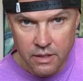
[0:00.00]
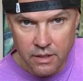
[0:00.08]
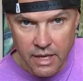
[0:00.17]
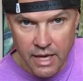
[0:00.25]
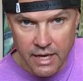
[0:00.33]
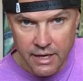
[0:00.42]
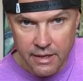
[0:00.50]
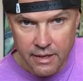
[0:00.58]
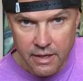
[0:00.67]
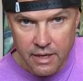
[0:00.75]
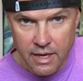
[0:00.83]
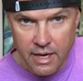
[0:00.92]
Okay?
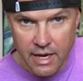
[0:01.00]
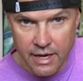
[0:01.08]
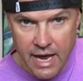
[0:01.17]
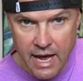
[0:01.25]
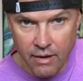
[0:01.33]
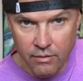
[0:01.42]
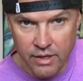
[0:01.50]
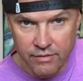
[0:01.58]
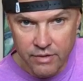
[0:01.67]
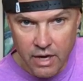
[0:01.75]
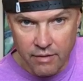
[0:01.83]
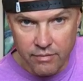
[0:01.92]
And now
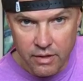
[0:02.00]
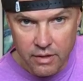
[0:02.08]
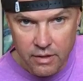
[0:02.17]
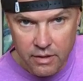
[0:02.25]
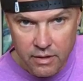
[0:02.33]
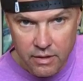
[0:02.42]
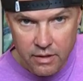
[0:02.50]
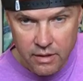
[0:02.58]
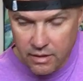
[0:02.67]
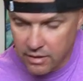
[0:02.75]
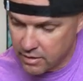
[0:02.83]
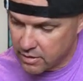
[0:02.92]
lift off.
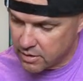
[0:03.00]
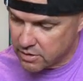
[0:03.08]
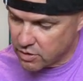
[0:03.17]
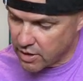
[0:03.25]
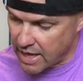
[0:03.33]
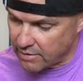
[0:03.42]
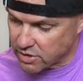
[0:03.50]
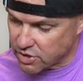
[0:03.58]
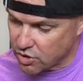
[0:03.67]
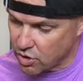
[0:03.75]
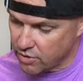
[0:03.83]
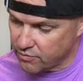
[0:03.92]
So that
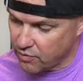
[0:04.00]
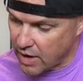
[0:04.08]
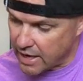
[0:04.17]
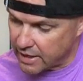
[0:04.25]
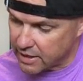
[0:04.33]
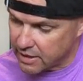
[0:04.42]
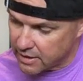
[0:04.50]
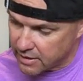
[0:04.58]
was 3rd fret.